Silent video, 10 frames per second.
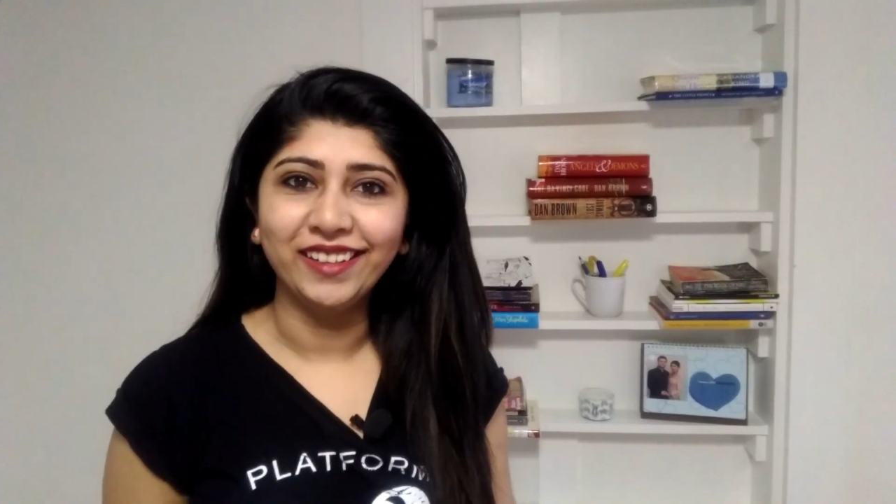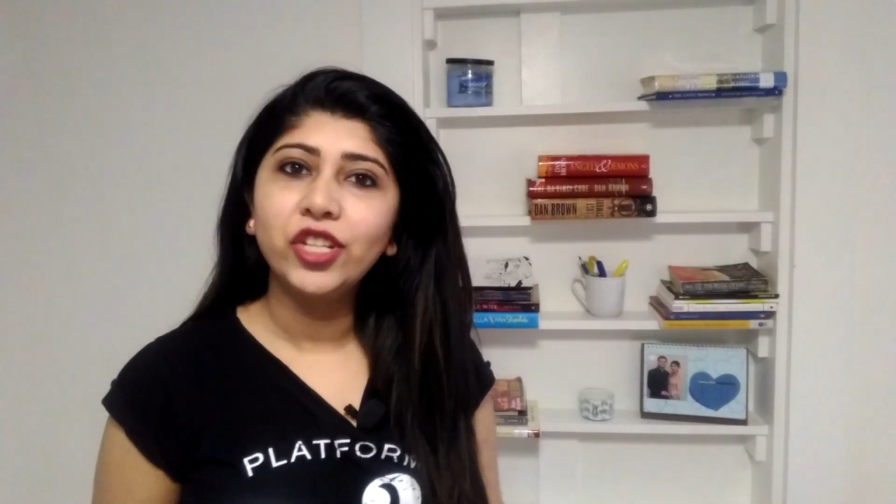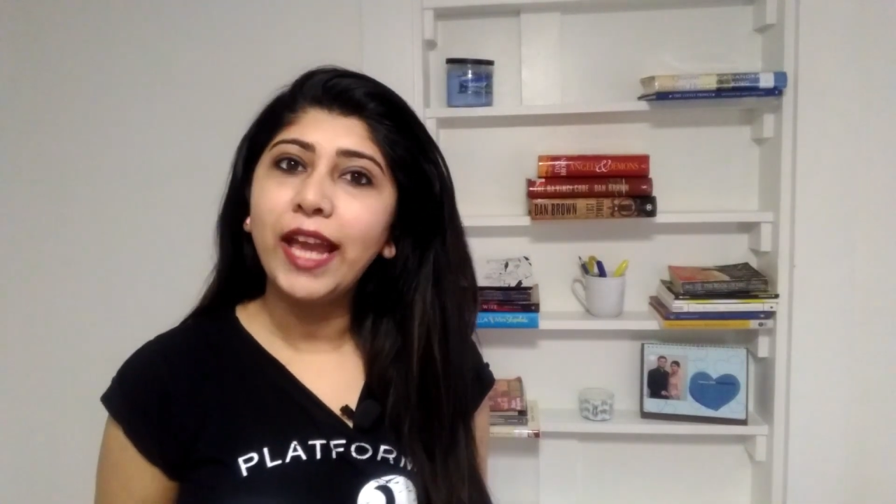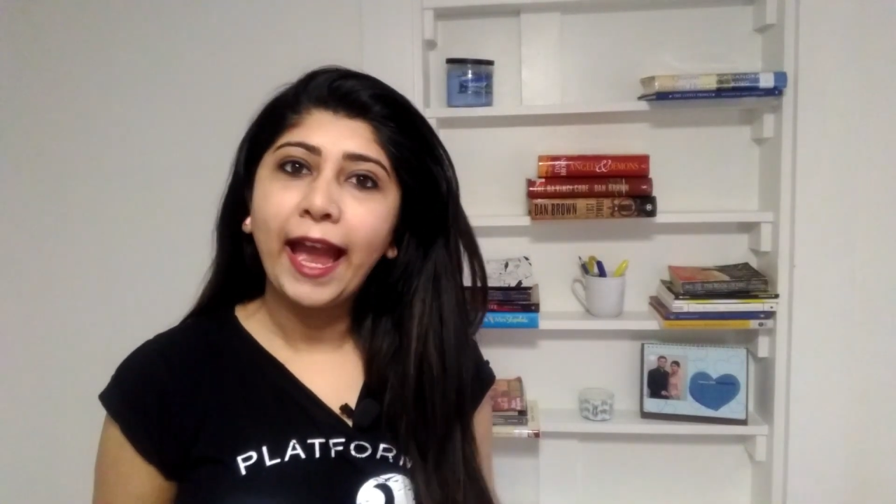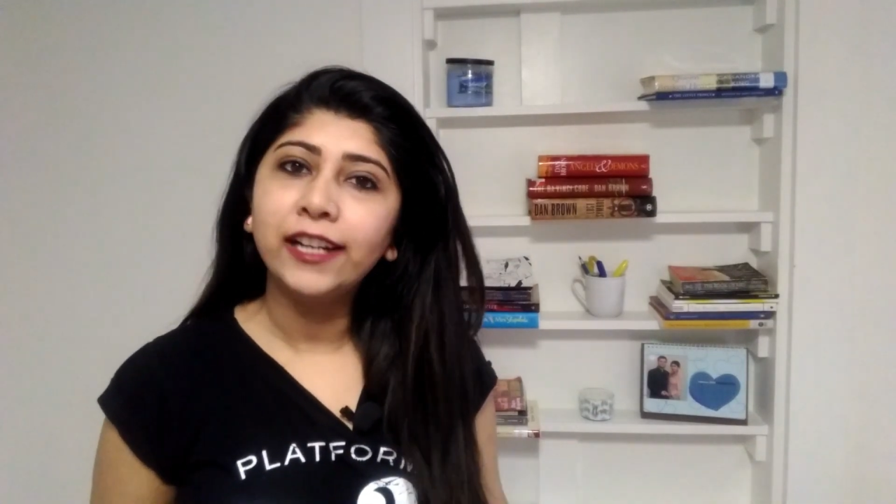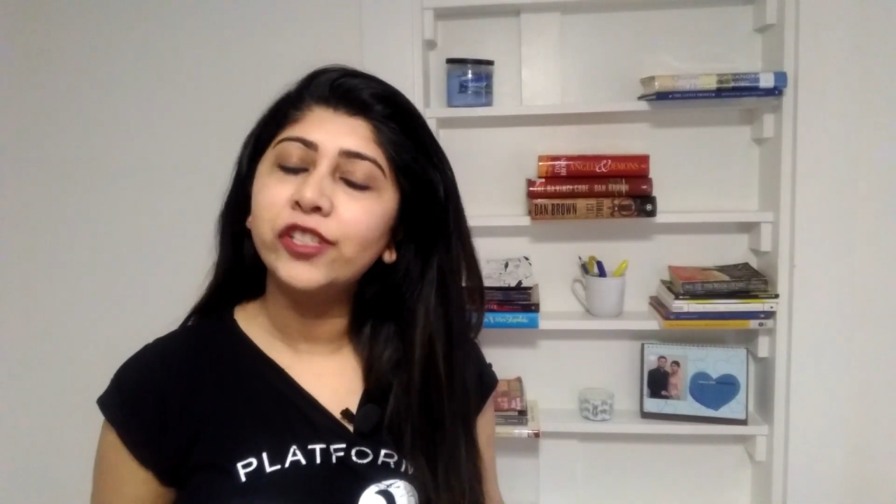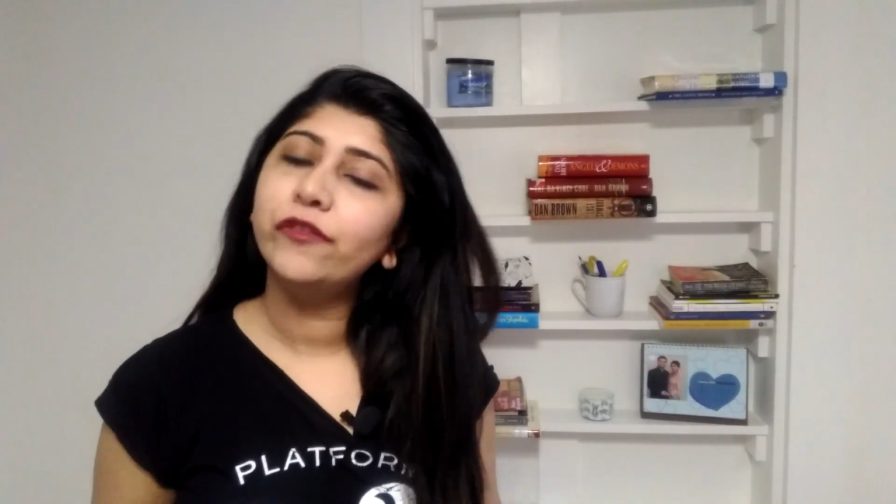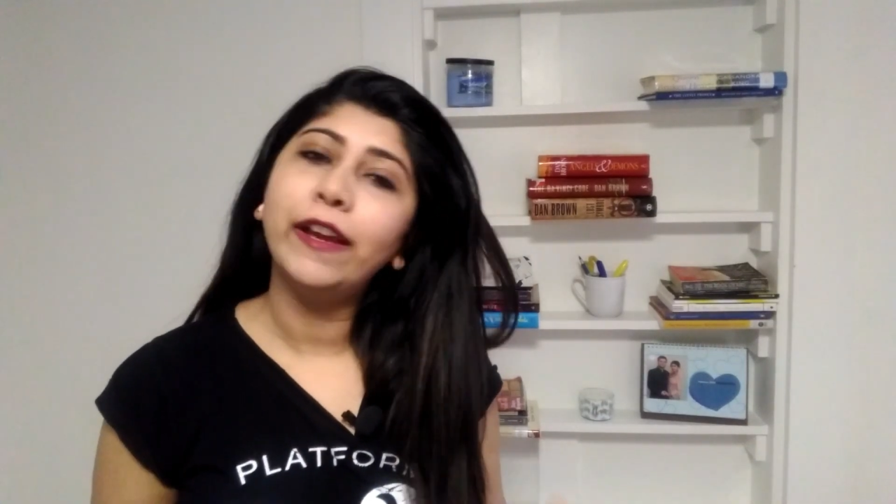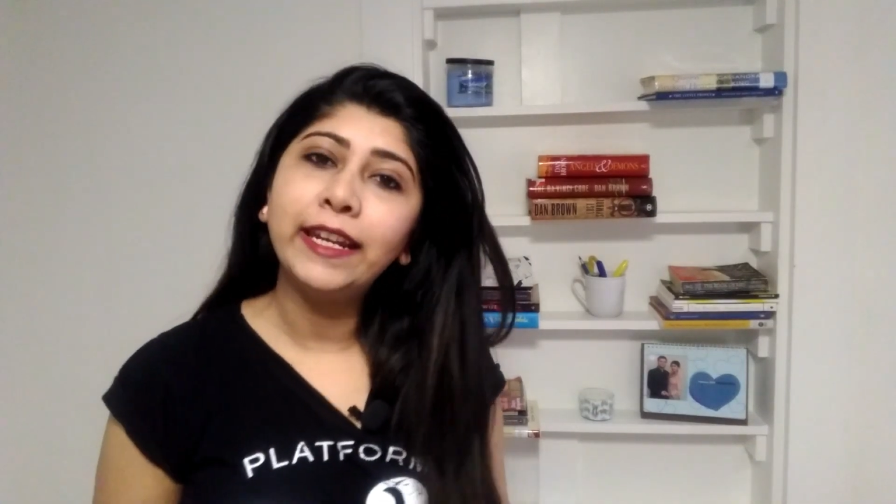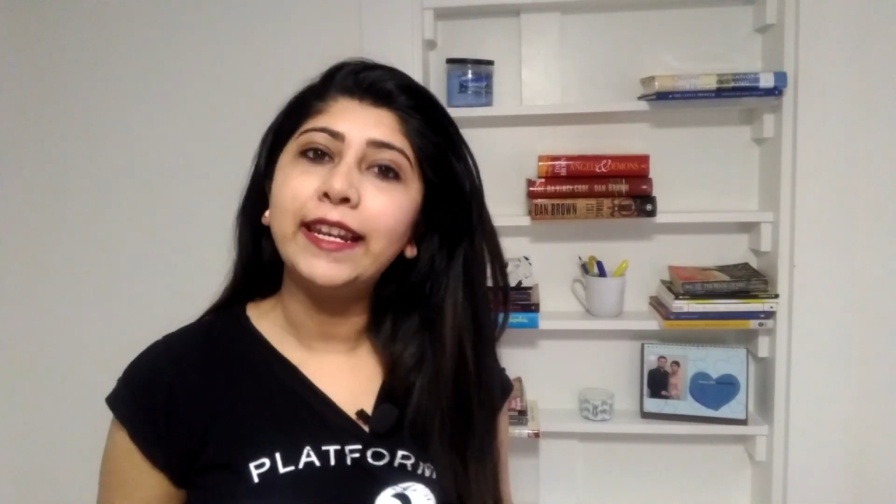She acts
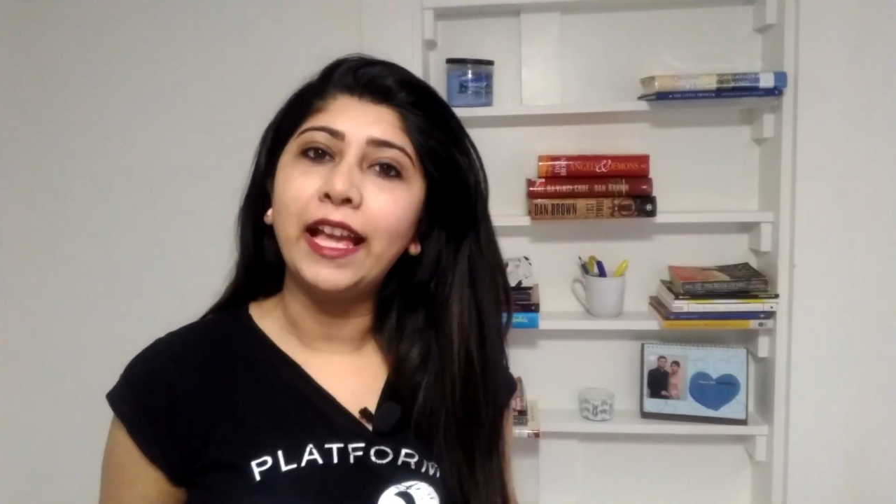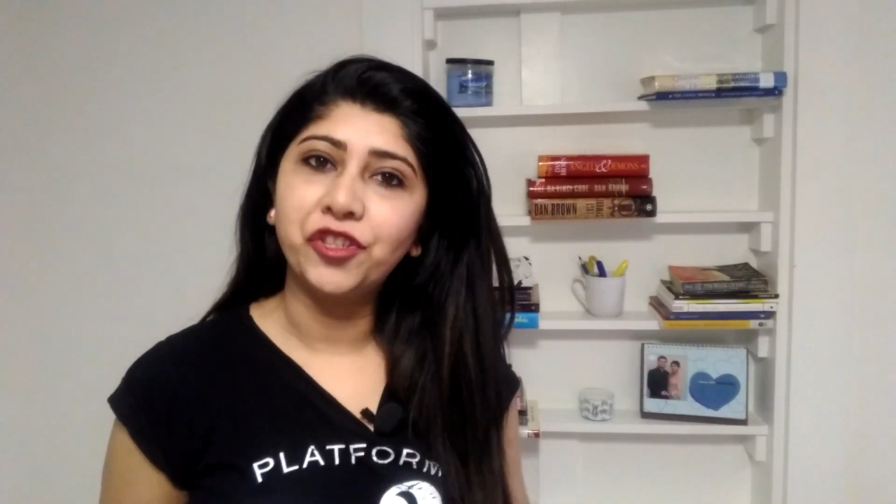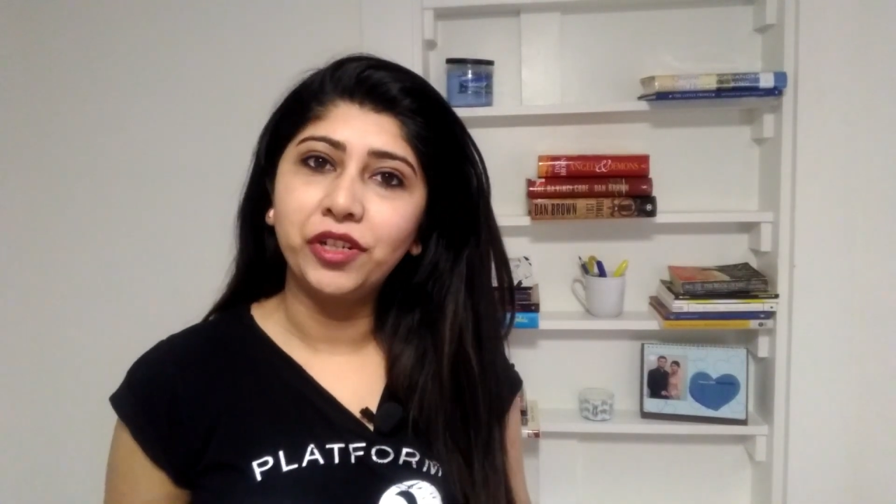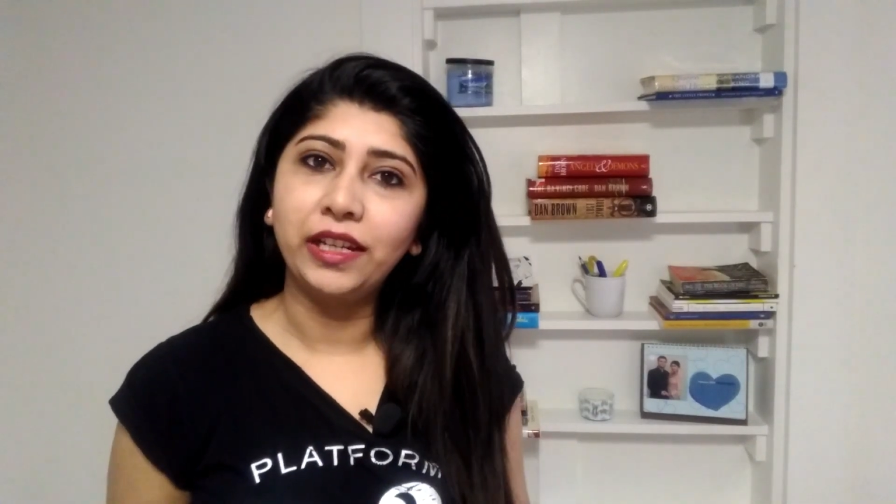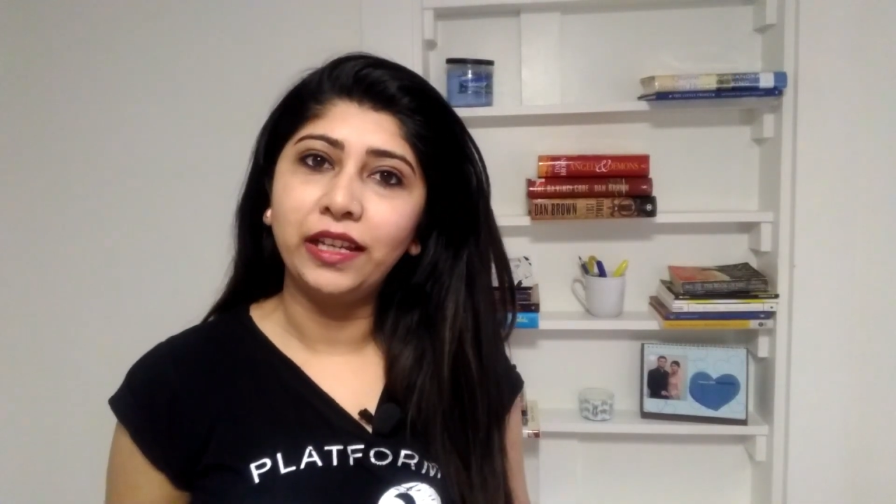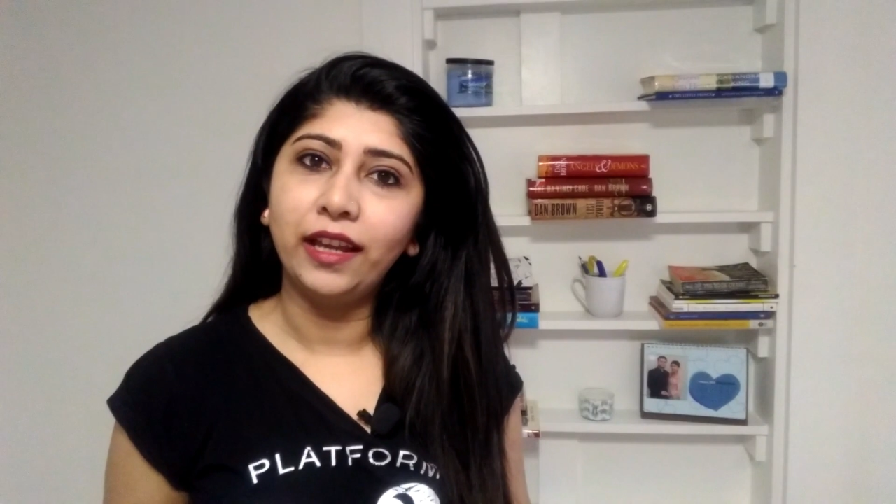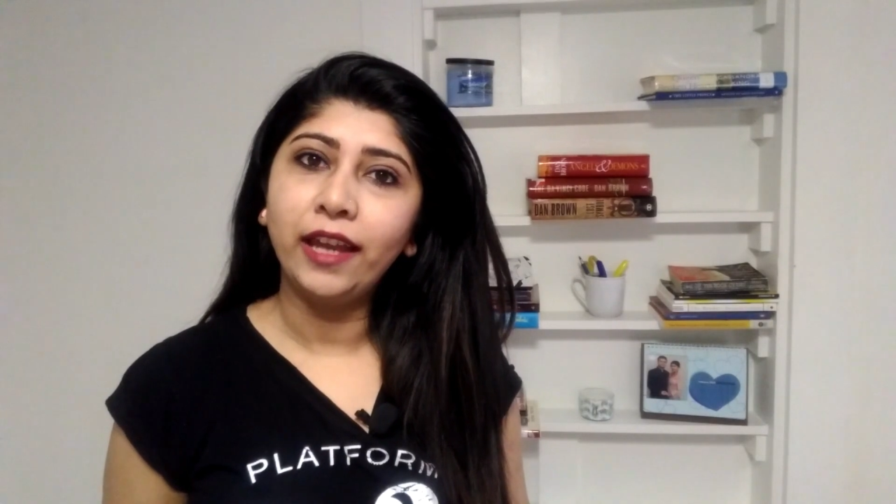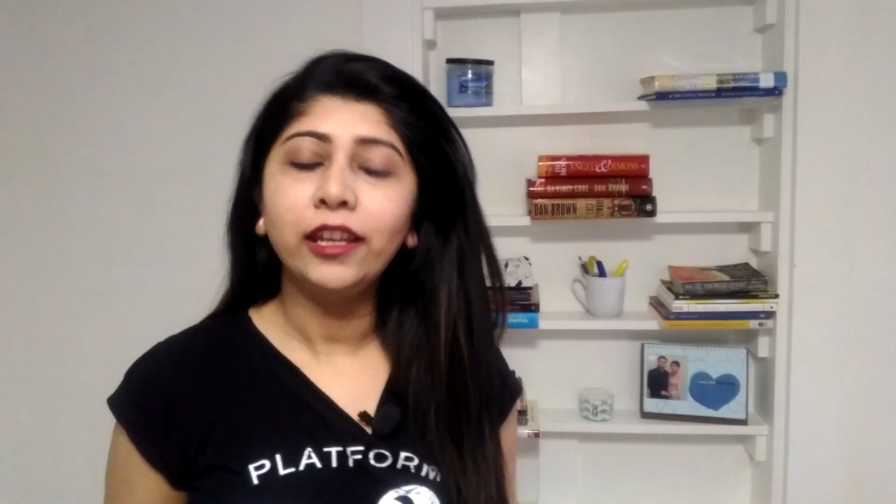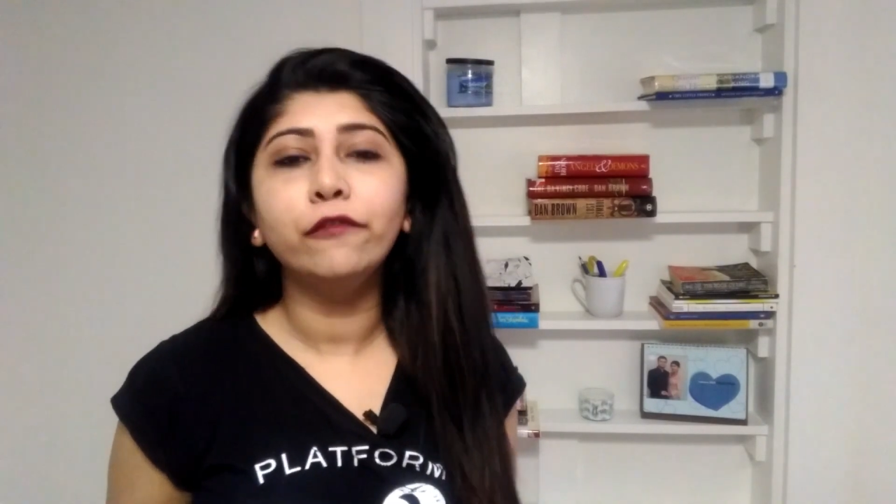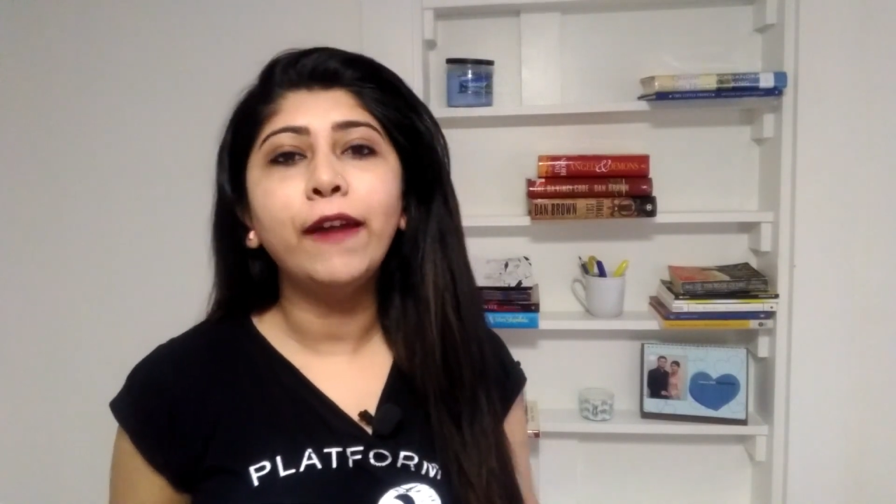very naturally
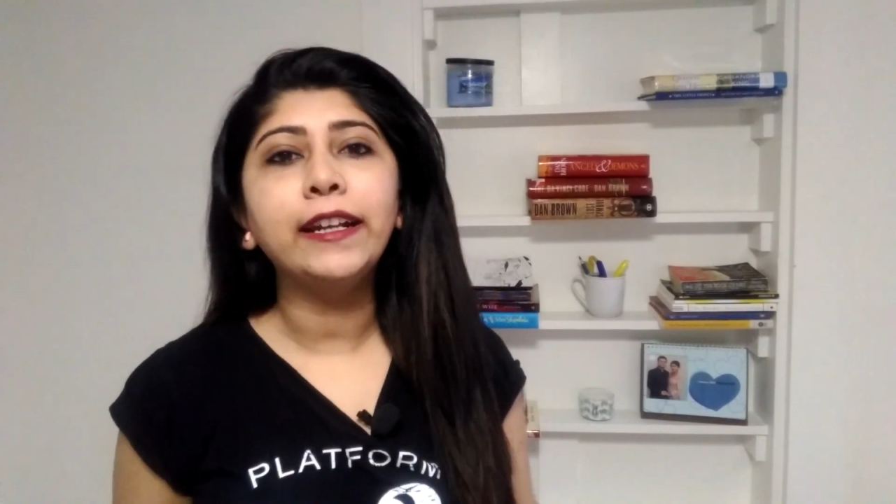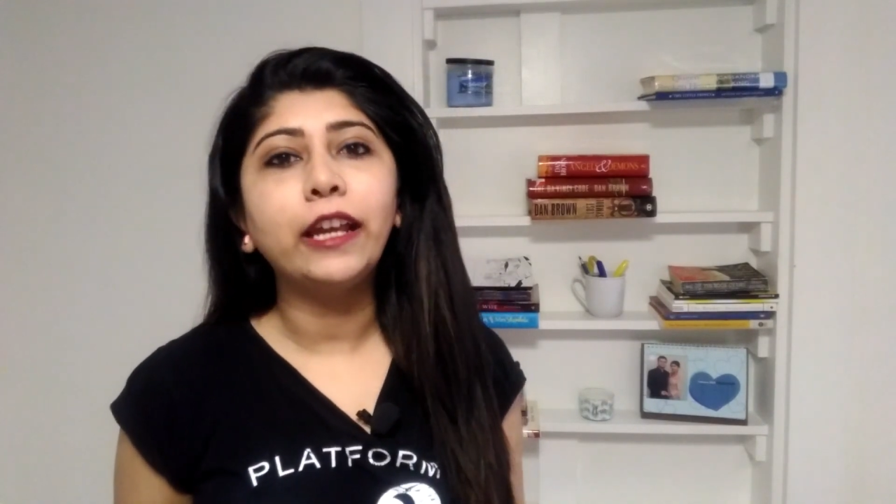and, in fact,